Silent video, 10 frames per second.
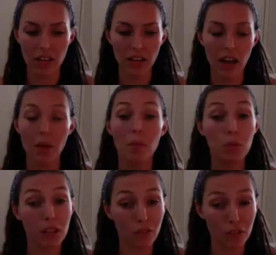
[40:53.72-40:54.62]
I'm a
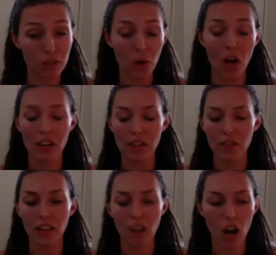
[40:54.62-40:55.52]
believer as well, and I feel
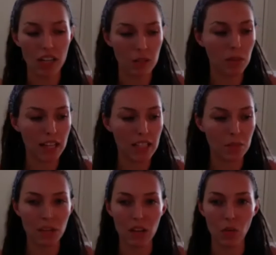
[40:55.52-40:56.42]
like God has blessed
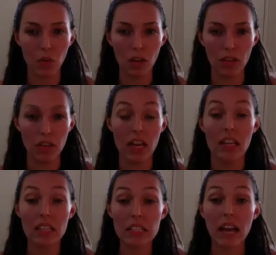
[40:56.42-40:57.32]
me with the
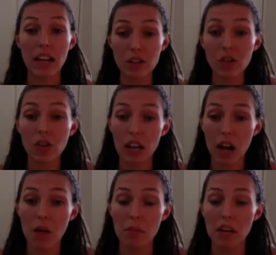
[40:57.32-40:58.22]
insight to create a
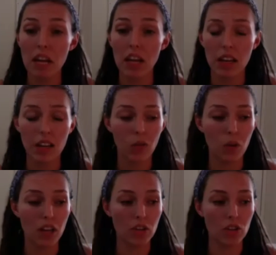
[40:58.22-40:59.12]
company in
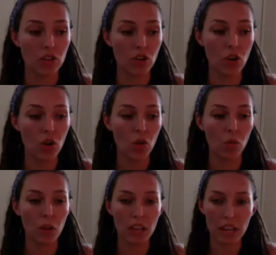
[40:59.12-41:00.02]
which
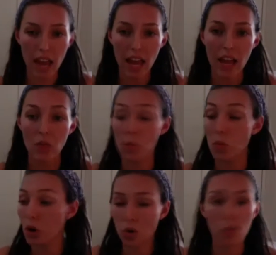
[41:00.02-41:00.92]
we can
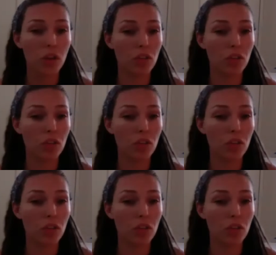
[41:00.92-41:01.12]
work with